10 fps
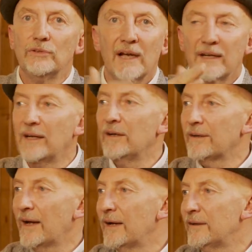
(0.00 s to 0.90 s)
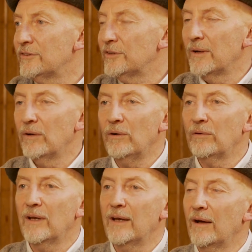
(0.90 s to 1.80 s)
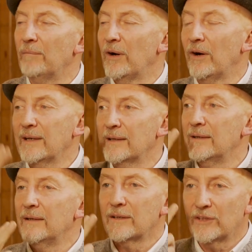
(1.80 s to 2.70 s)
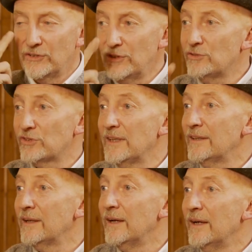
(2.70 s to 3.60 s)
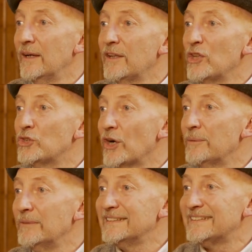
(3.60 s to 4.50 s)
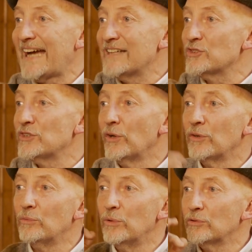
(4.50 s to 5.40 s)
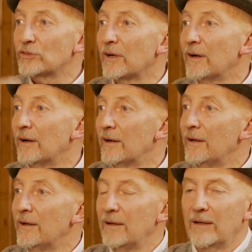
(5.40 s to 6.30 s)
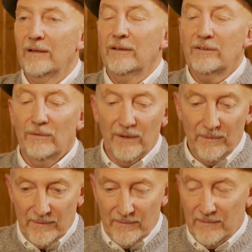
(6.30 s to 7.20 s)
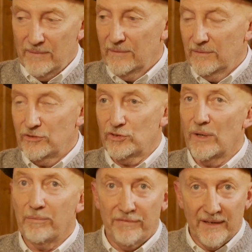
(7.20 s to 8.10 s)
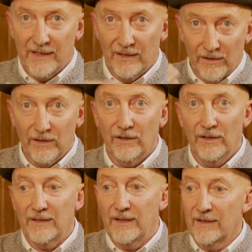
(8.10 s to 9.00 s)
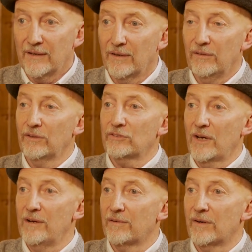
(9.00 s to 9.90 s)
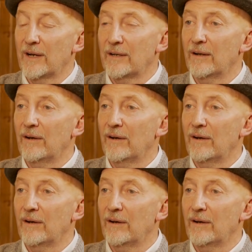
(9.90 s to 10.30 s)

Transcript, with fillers: you can't hear that. And she went, oh yeah, but I, can you see the, the diamonds dancing on the water? So I stopped thinking like I did and I looked over and